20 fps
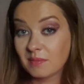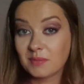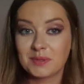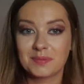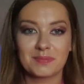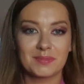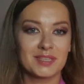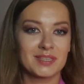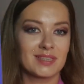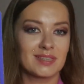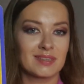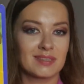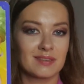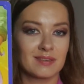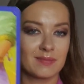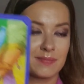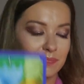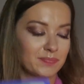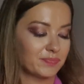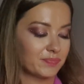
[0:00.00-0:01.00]
But this is
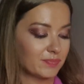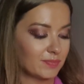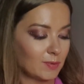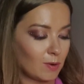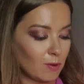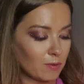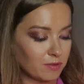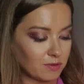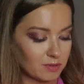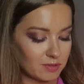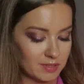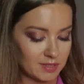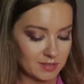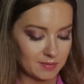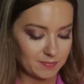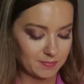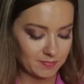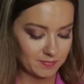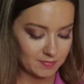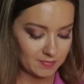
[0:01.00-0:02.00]
an
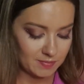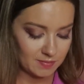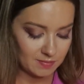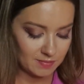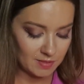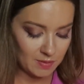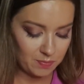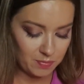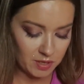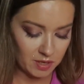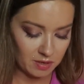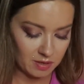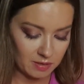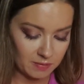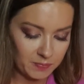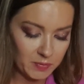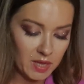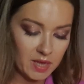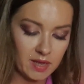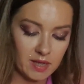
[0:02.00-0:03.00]
author's
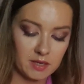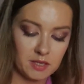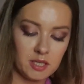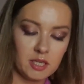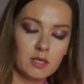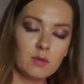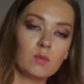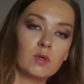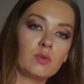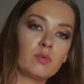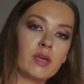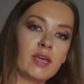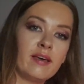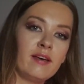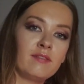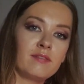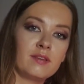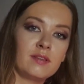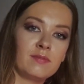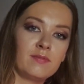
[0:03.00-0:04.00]
opinion. And here what we
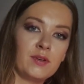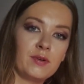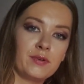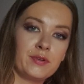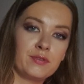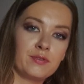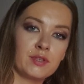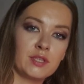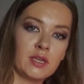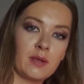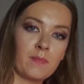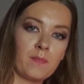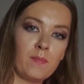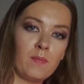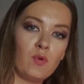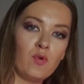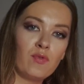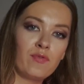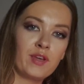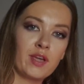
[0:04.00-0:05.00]
have, a very interesting,
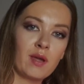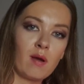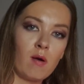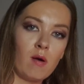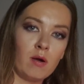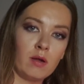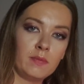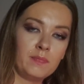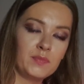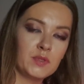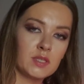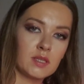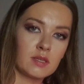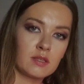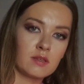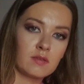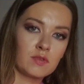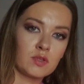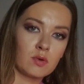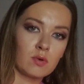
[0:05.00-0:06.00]
moving on,
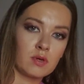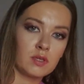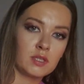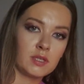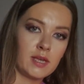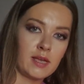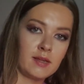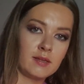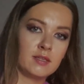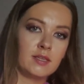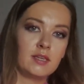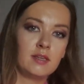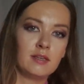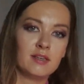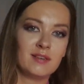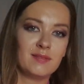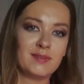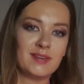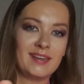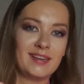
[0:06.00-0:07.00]
Six of Swords, and
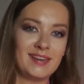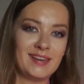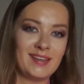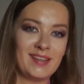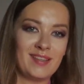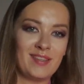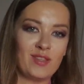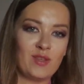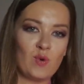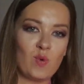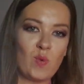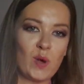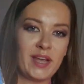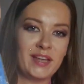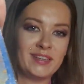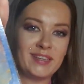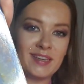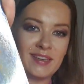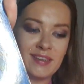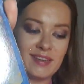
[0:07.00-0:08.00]
here the
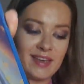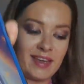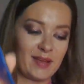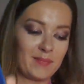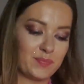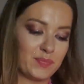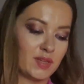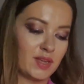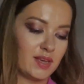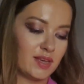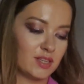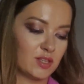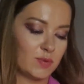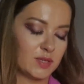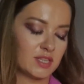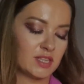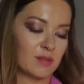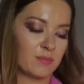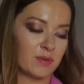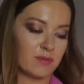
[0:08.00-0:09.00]
waiting game. So
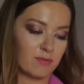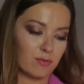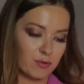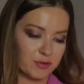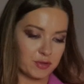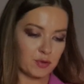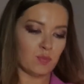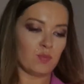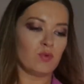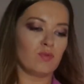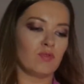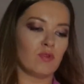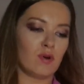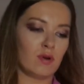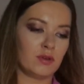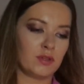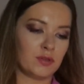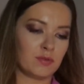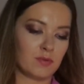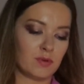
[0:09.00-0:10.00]
basically before you move
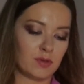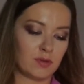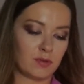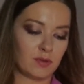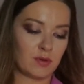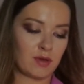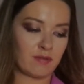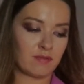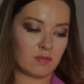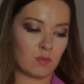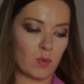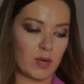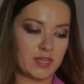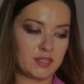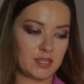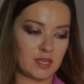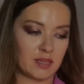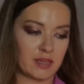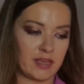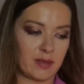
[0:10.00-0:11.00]
on, you have a
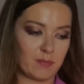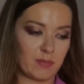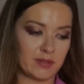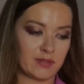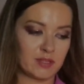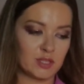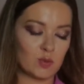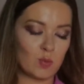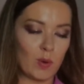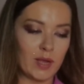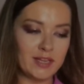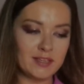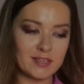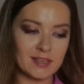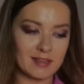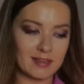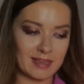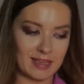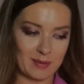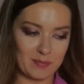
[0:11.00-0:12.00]
waiting game, but this
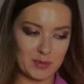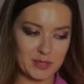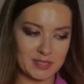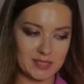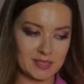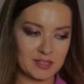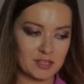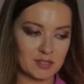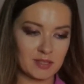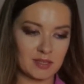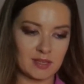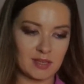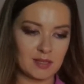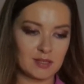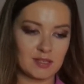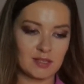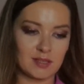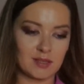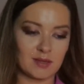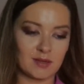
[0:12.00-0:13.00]
waiting game, it's actually
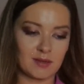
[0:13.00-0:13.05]
not